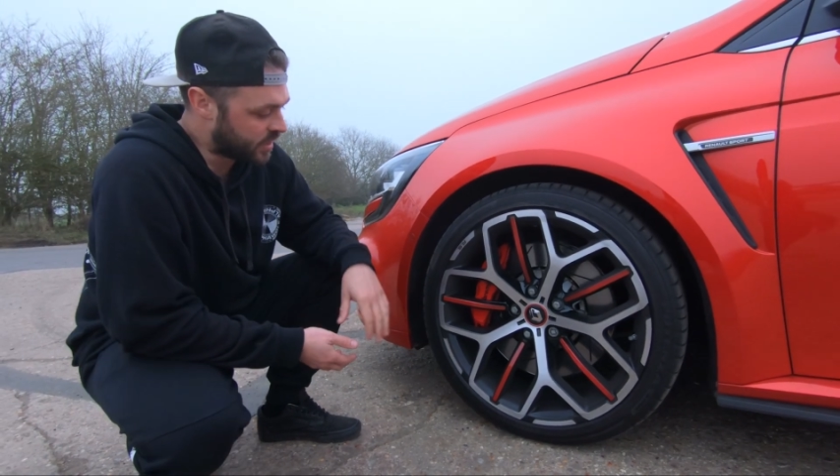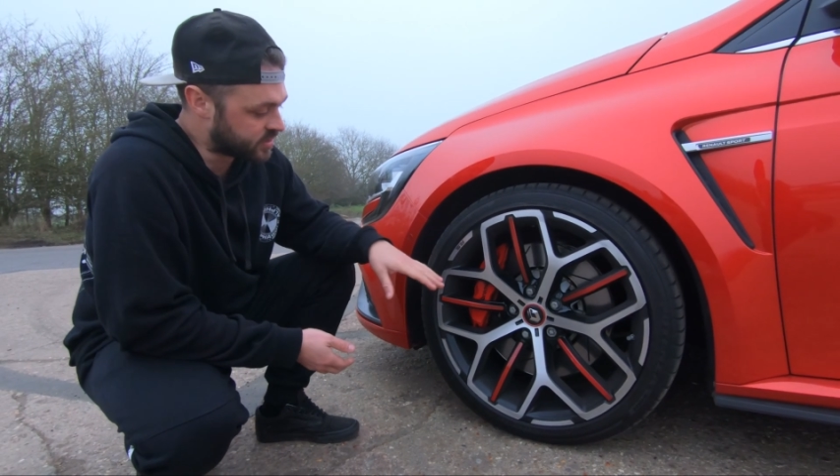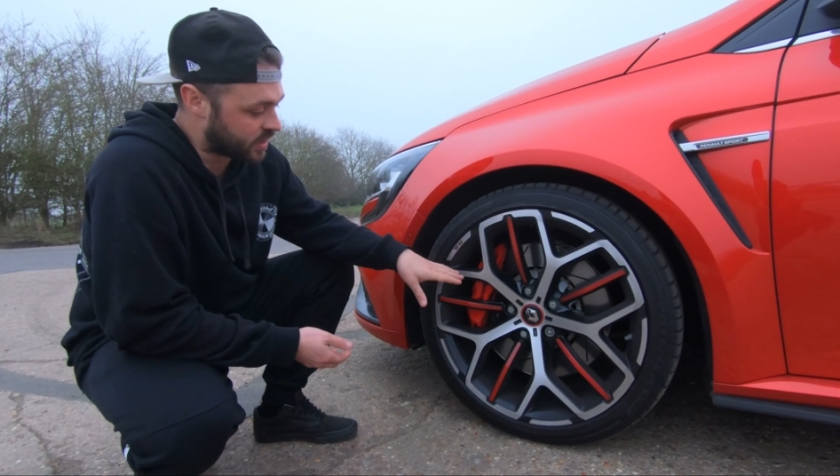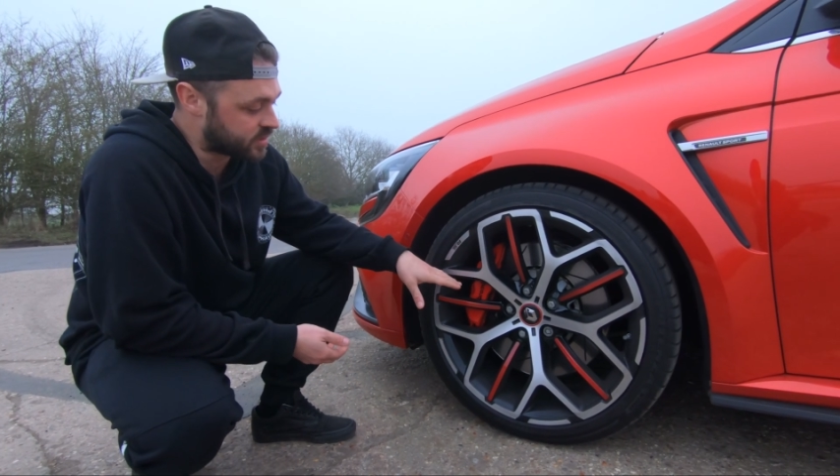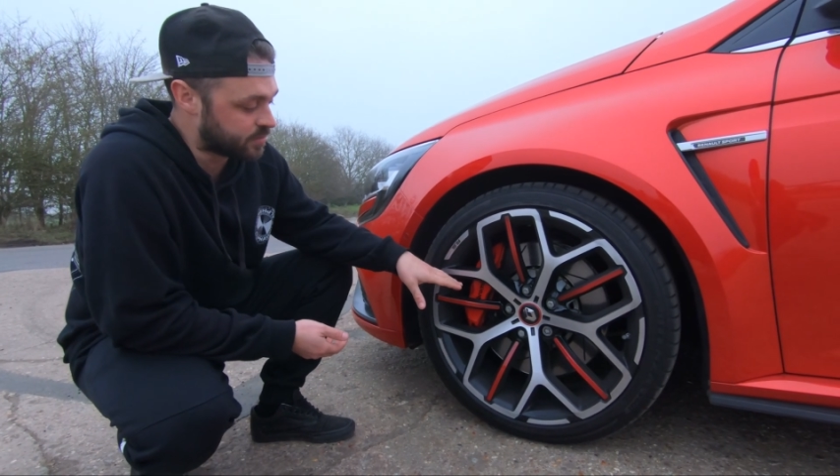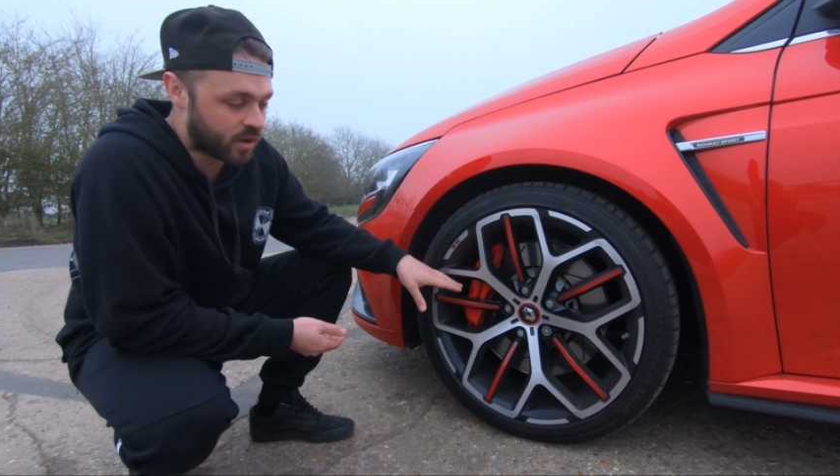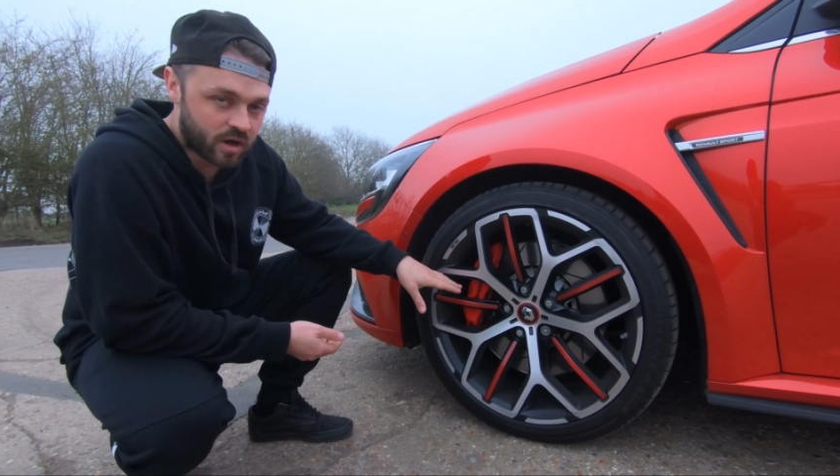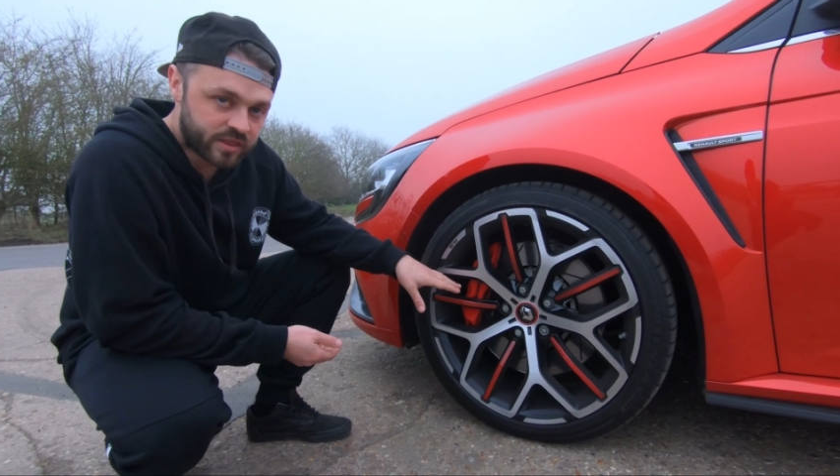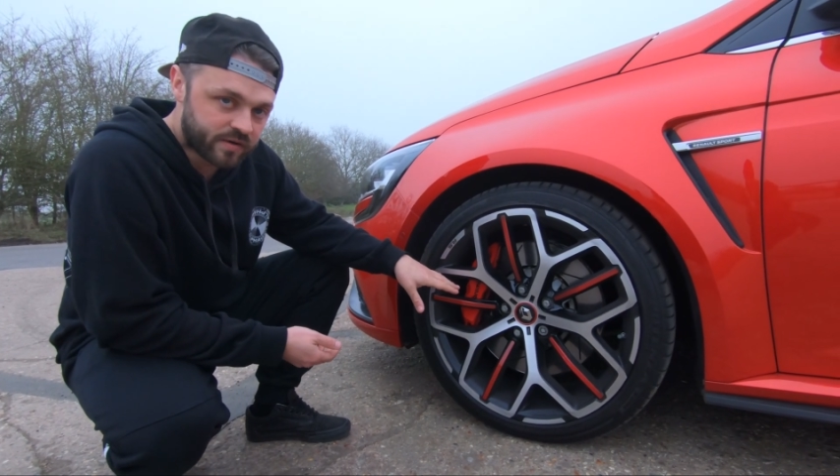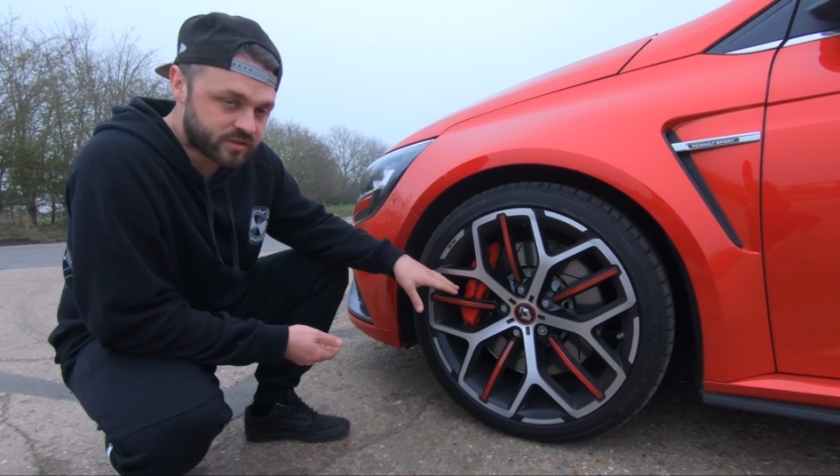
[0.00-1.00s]
And tucked in
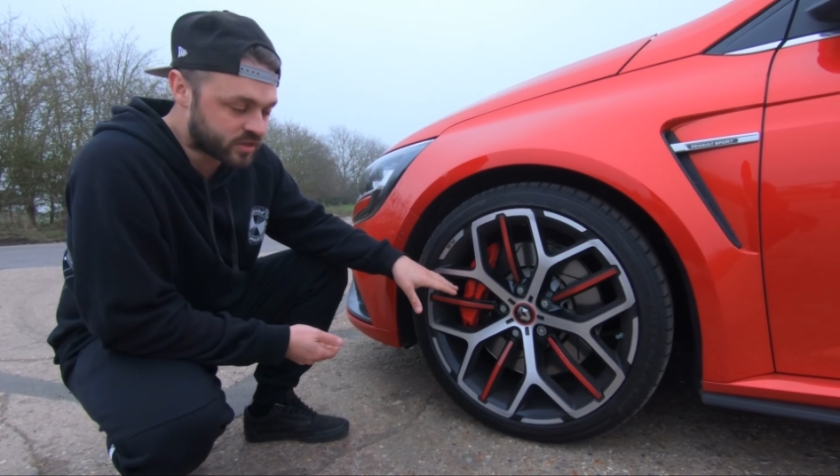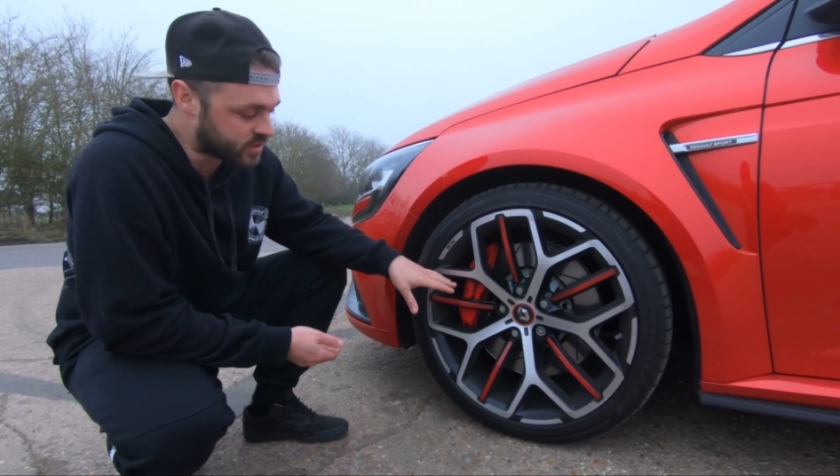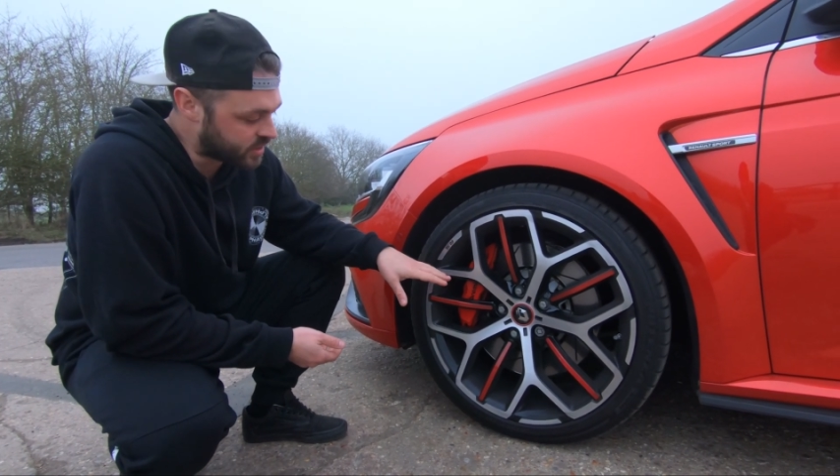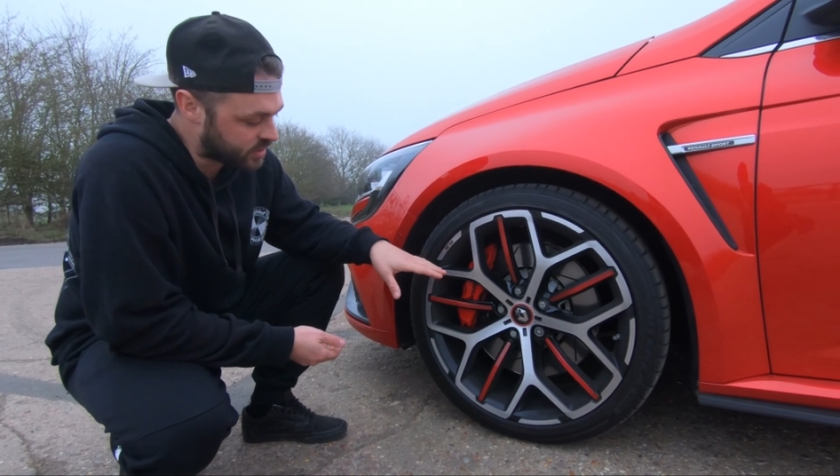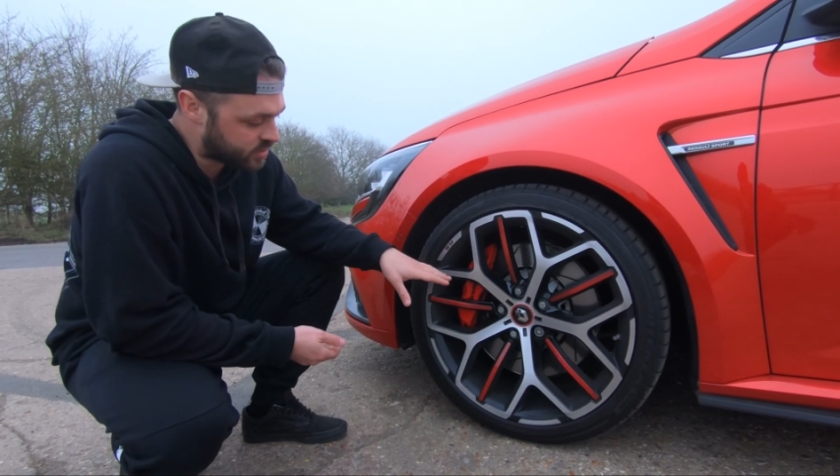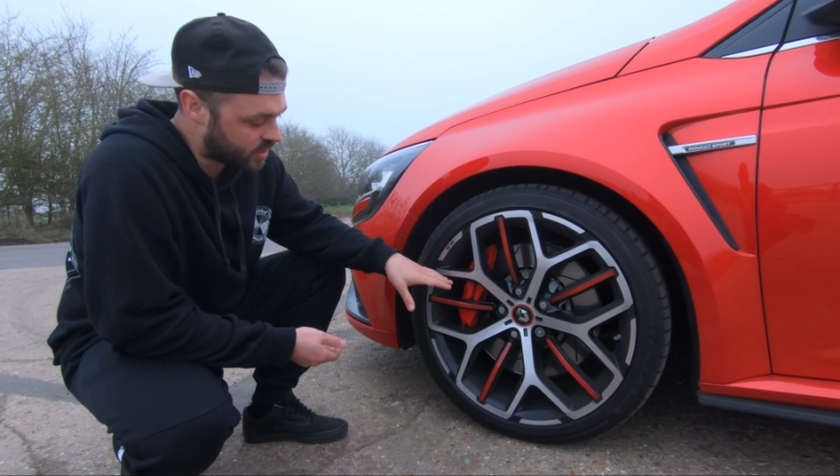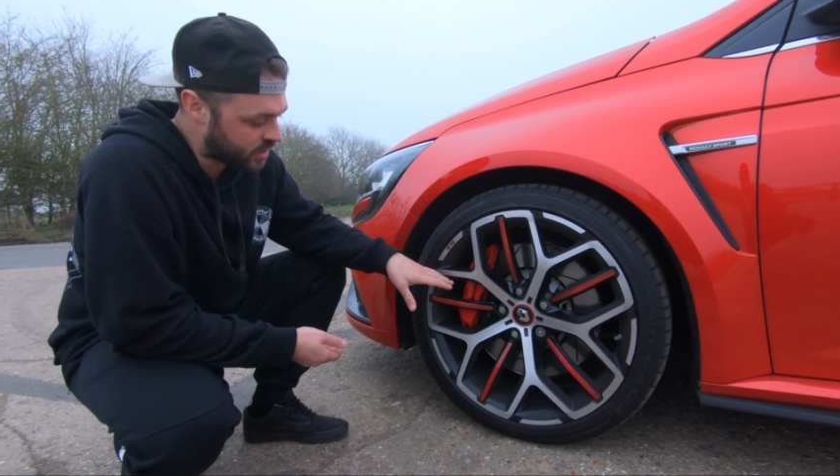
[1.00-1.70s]
behind there, as you can see,